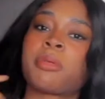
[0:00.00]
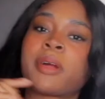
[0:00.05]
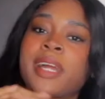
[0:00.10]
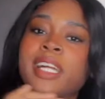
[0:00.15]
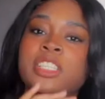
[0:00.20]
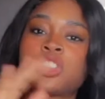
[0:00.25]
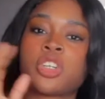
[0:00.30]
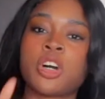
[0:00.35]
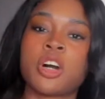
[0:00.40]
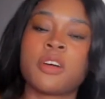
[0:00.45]

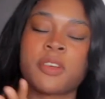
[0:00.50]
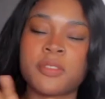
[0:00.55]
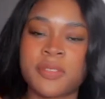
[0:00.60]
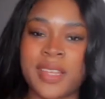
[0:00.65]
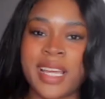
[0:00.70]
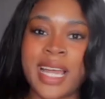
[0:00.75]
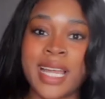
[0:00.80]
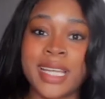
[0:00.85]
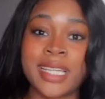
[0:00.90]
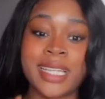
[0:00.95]
branch off of
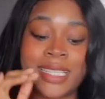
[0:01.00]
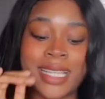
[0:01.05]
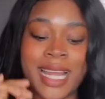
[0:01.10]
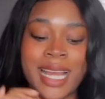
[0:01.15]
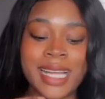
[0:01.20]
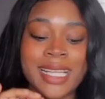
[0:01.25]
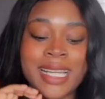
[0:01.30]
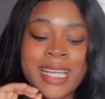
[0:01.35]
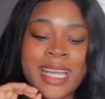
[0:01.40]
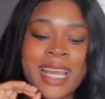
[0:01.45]
that idea.
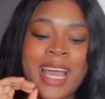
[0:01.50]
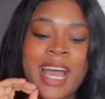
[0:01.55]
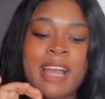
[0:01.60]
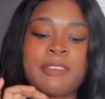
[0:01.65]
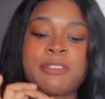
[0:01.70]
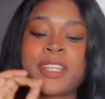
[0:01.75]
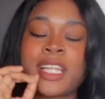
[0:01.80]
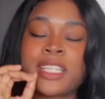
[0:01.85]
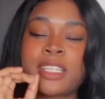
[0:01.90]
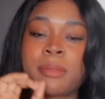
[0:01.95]
That I
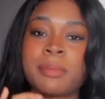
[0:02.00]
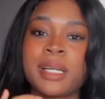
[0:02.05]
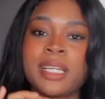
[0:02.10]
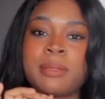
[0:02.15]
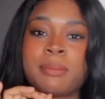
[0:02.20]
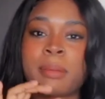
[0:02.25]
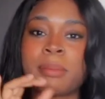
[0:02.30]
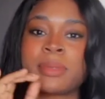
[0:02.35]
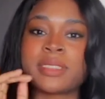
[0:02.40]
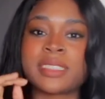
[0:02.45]
feel like the
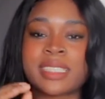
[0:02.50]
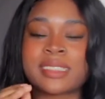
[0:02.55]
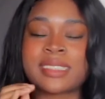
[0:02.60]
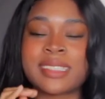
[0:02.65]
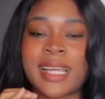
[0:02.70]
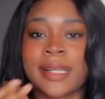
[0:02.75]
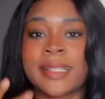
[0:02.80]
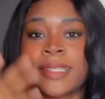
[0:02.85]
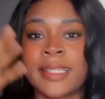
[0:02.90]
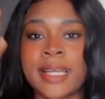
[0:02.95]
mind map is
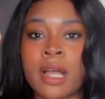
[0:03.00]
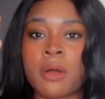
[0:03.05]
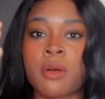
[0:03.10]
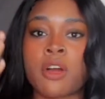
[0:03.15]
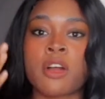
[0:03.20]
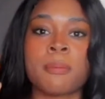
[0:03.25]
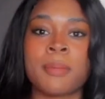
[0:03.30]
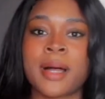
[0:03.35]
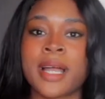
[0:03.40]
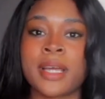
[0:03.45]
exactly how
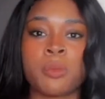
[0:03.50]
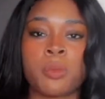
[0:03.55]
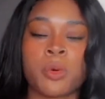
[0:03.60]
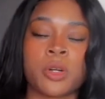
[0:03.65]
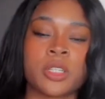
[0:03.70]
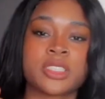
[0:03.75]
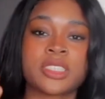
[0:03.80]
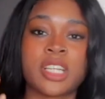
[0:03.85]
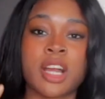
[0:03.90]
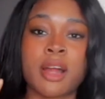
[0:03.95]
our mind
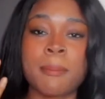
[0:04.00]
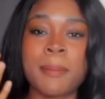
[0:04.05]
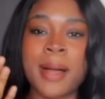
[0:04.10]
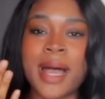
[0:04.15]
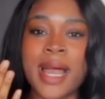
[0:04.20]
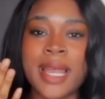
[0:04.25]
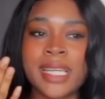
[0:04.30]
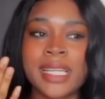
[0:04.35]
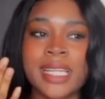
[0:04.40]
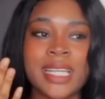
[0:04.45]
works. Our
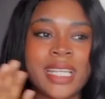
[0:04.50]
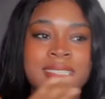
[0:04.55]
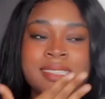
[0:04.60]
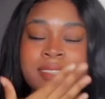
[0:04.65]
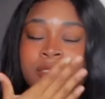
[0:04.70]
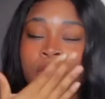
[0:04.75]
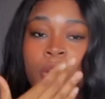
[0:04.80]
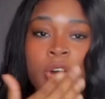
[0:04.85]
mind isn't